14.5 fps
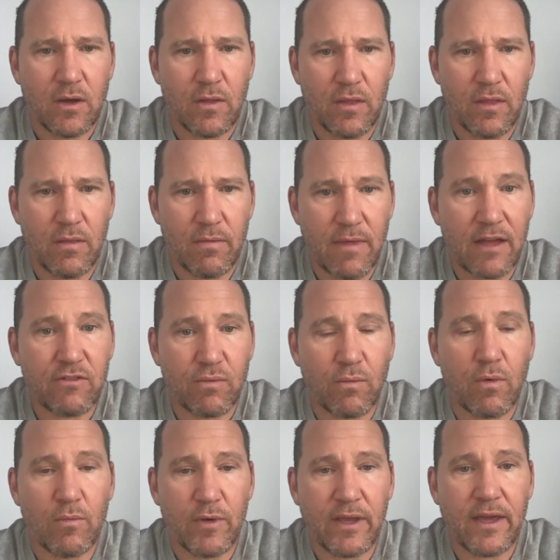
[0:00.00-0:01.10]
that's
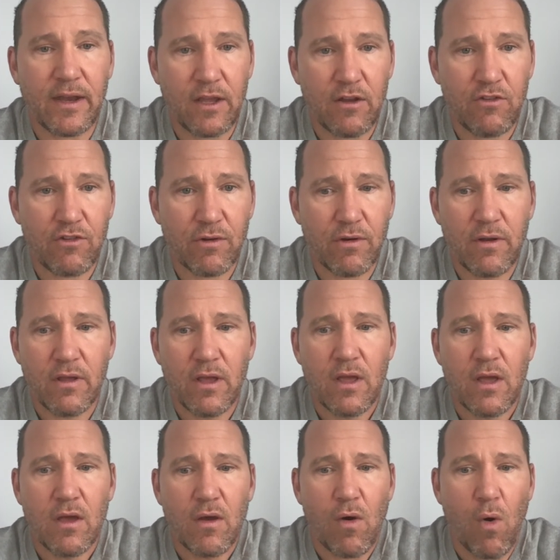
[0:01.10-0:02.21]
when we get injured,
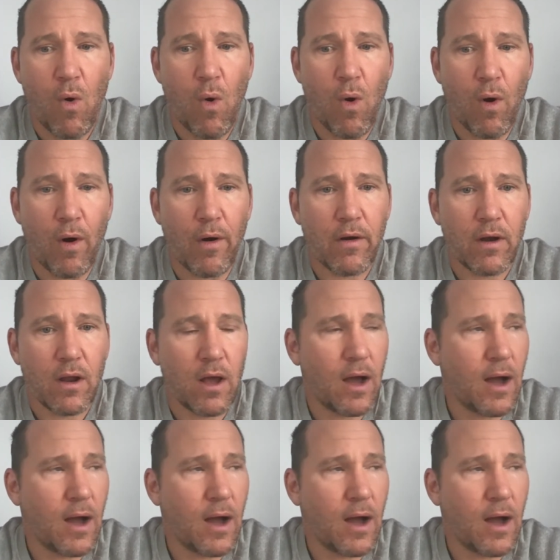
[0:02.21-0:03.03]
or